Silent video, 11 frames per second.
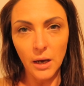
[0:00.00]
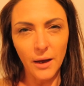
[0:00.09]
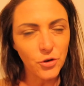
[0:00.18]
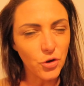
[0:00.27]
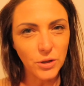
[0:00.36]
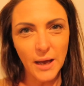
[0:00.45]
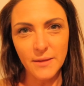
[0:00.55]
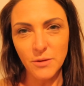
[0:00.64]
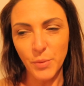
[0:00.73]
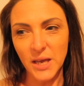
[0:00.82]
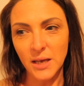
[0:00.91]
I don't like
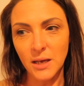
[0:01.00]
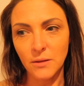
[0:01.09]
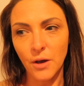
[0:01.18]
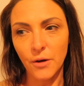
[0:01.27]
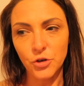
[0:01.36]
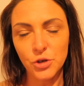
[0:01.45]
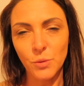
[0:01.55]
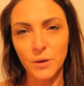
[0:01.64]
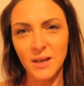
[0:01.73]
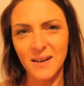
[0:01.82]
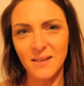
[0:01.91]
the pink in there. I just
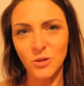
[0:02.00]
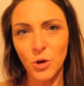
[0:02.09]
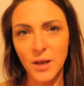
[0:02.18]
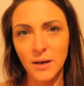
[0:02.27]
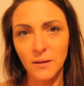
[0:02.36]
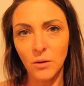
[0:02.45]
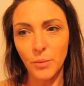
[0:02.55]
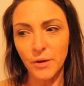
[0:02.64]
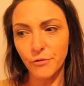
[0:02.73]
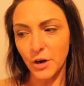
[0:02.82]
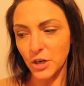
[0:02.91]
want to get it looking a little
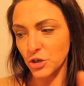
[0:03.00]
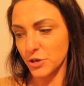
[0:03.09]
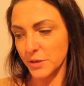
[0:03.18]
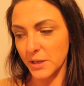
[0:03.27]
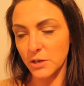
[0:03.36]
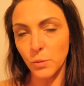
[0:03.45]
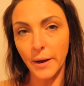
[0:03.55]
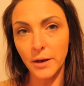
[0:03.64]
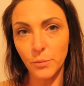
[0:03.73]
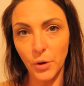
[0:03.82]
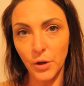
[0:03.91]
bit fresher, so that's why
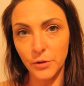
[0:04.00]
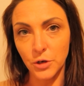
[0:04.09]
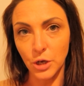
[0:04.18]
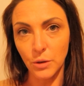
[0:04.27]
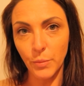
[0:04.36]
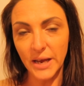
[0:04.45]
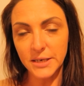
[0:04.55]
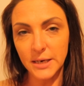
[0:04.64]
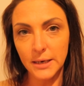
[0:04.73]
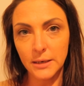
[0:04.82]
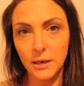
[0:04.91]
I bought the new
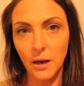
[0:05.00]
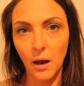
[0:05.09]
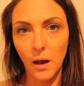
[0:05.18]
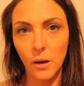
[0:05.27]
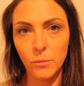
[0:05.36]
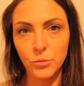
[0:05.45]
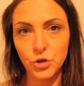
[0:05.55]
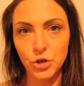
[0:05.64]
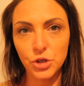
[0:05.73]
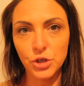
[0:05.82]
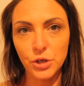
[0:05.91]
bedding,
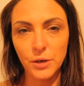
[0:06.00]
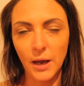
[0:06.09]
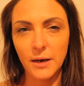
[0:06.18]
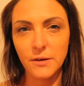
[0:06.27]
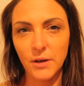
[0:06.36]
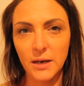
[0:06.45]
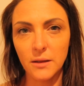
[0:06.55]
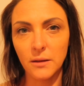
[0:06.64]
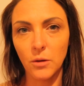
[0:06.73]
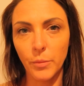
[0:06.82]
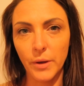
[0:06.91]
just to kind of get it a
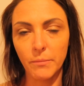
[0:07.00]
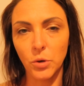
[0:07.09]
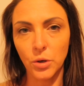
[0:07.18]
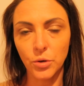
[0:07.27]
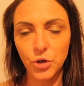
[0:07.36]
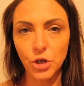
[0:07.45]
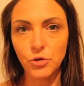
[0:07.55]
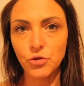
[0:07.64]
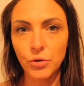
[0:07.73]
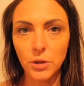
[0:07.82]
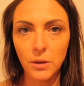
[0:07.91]
little bit more
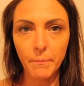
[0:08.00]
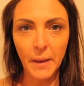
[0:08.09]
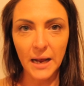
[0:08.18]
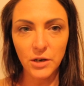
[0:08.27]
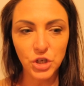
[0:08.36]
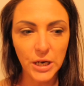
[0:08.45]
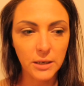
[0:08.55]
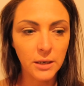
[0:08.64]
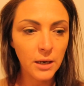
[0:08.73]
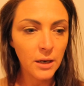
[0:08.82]
neutral and matching.